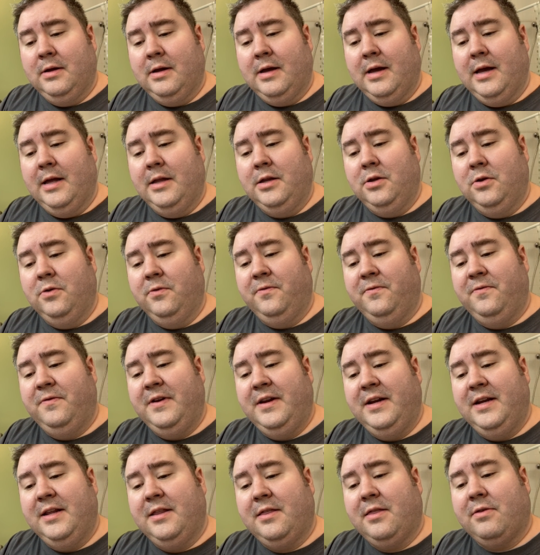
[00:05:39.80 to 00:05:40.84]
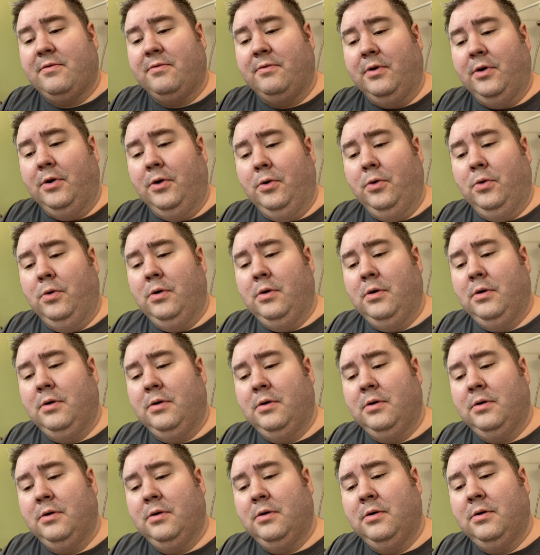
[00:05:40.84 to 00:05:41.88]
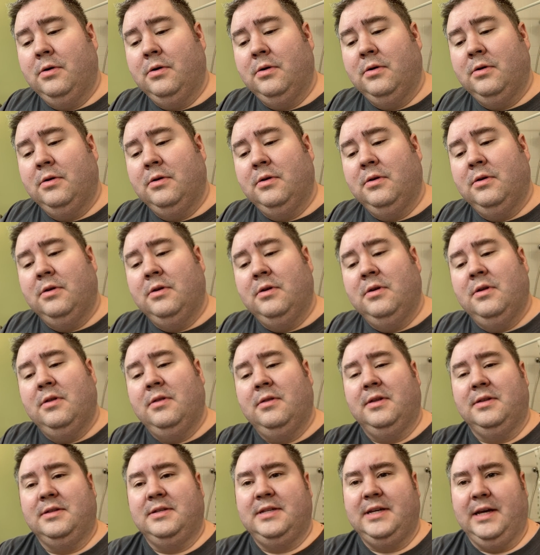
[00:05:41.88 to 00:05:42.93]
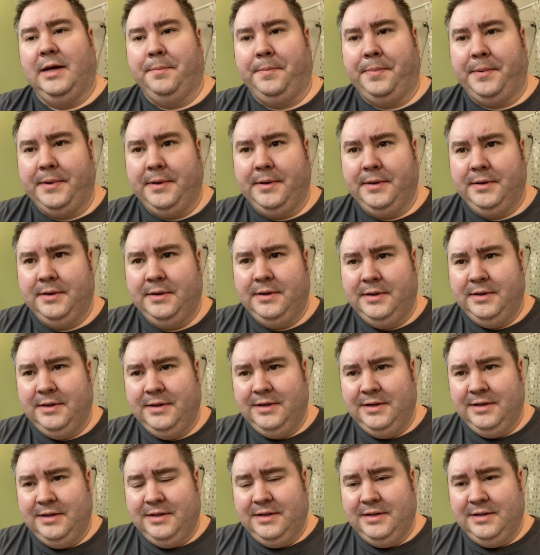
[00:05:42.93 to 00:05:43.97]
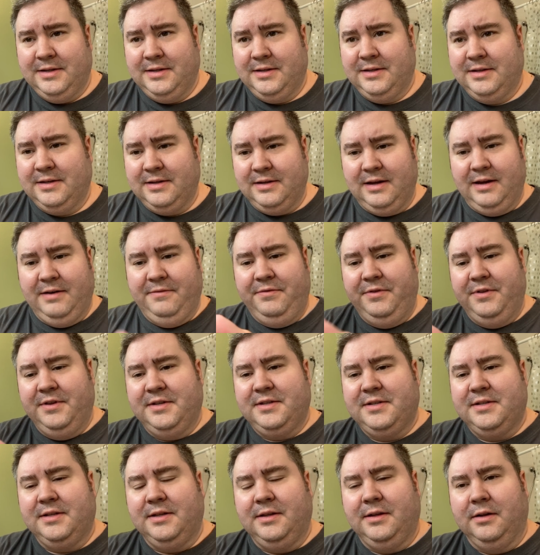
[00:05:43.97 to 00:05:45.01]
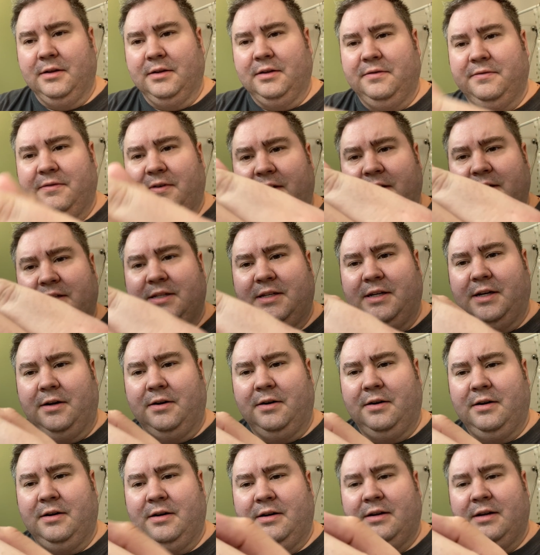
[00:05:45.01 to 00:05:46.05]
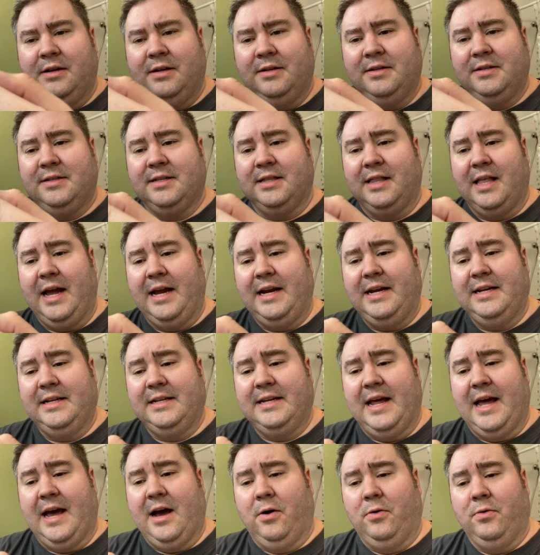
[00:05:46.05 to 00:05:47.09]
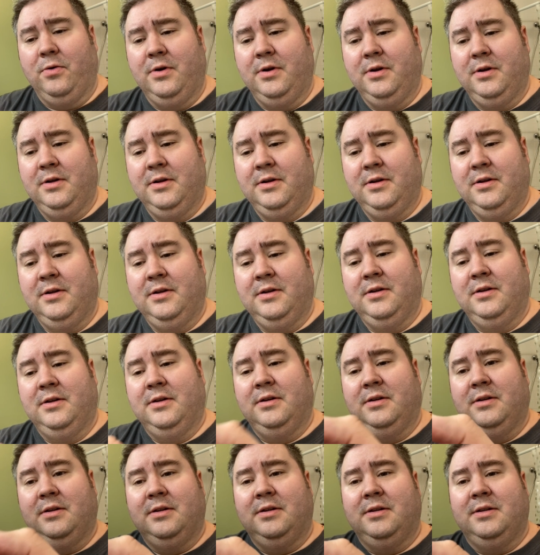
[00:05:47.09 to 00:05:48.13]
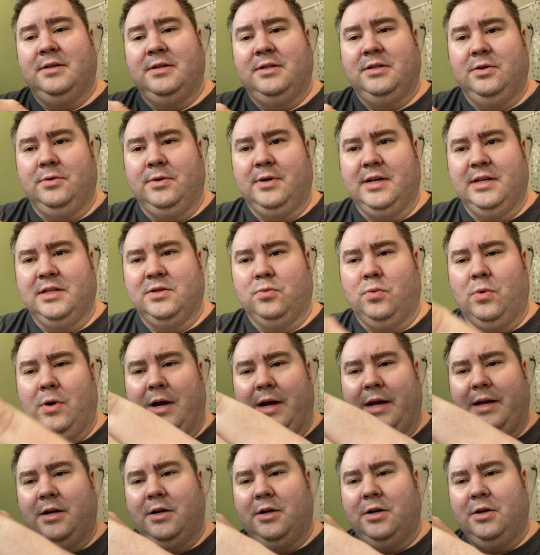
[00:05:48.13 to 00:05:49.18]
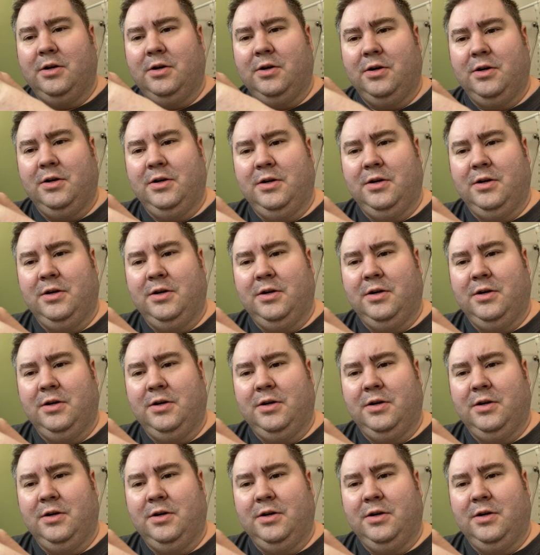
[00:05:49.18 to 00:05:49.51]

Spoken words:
And you feed it through the tip of this little device here. Slide it down so it gets wider